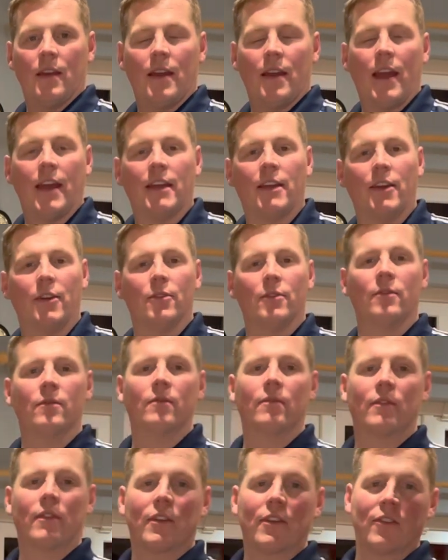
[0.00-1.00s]
How you doing?
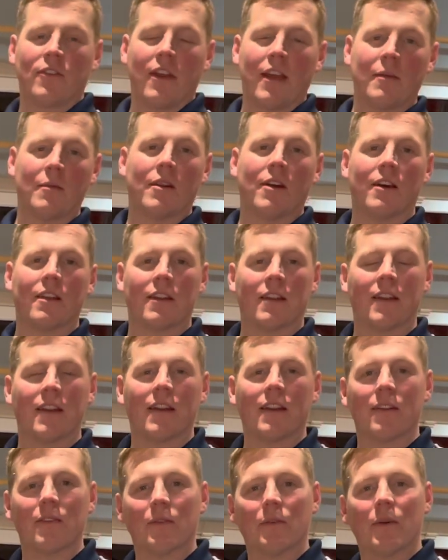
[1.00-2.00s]
Graham Lawler
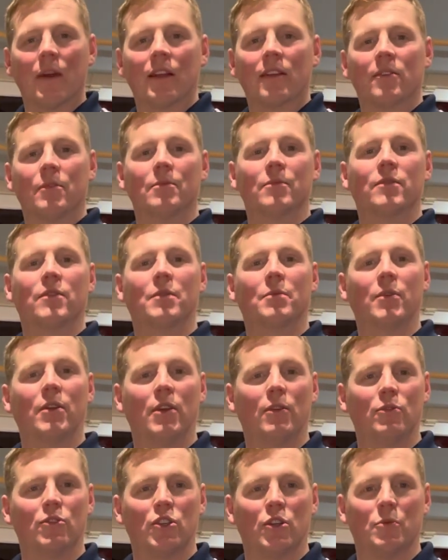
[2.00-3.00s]
here. Welcome to my
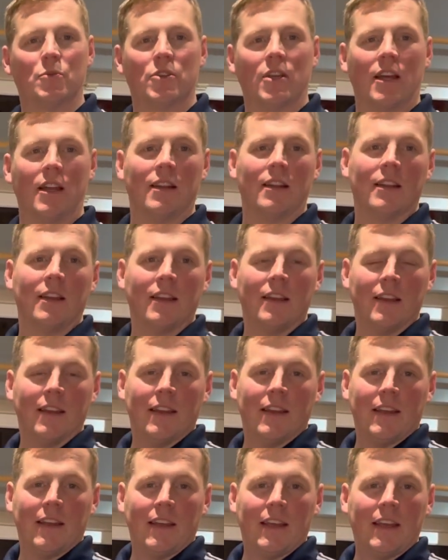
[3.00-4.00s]
YouTube channel.
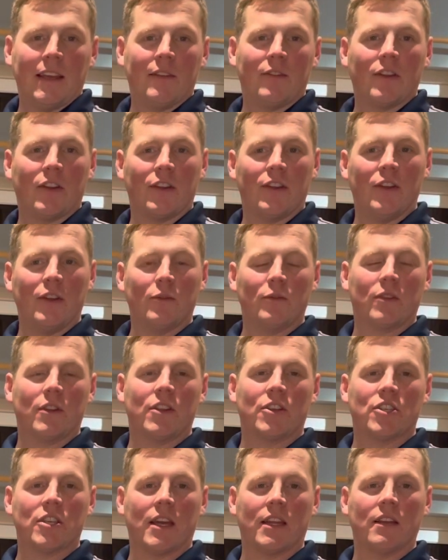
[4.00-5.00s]
If you're new to
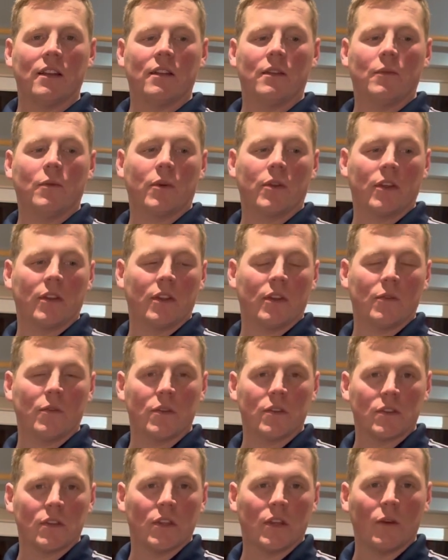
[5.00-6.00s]
the channel, what I do
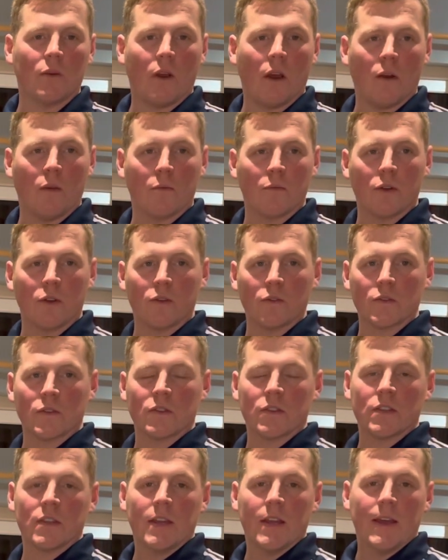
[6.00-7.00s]
is I do
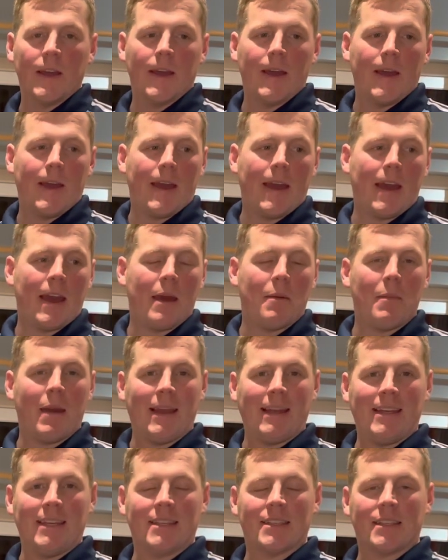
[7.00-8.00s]
homebrews,
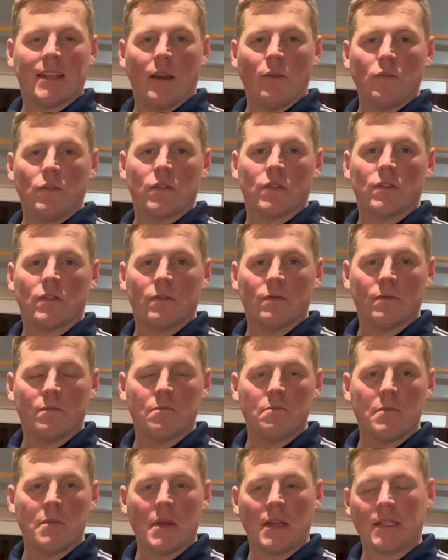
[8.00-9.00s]
mainly stouts,
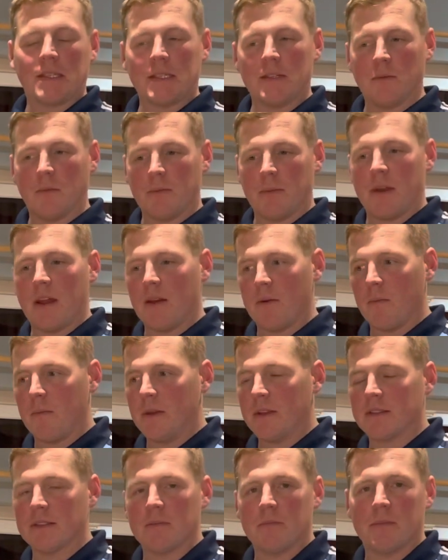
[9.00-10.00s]
mixing up now
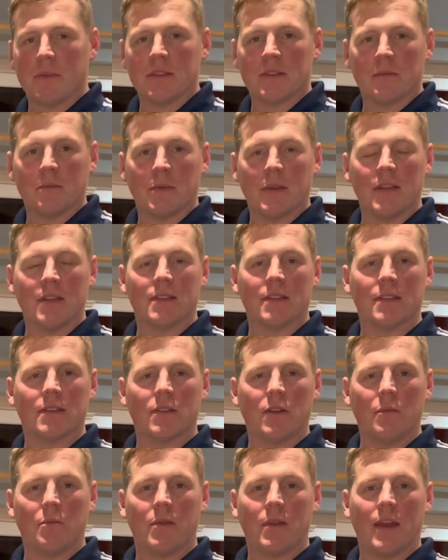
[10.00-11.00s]
bits and pieces,
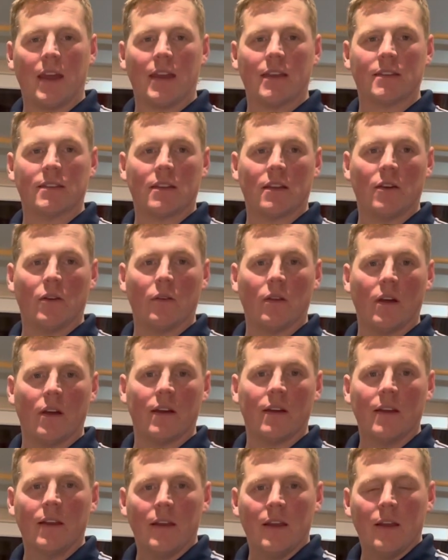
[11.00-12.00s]
IPAs, the whole
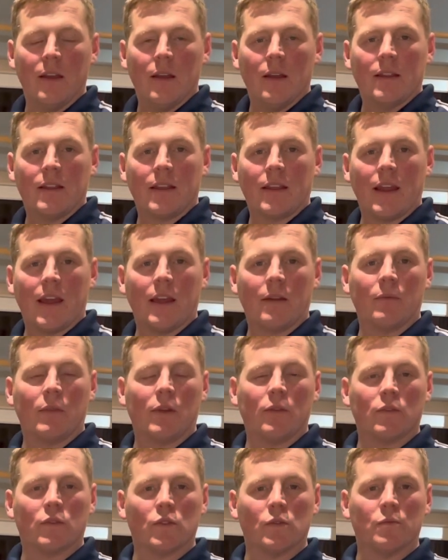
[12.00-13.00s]
lot. Today I'm
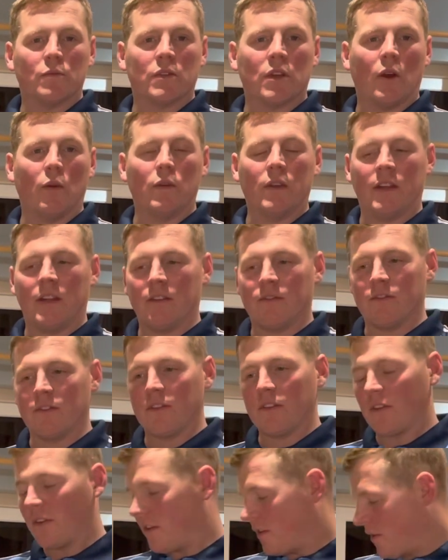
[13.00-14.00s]
doing something totally different.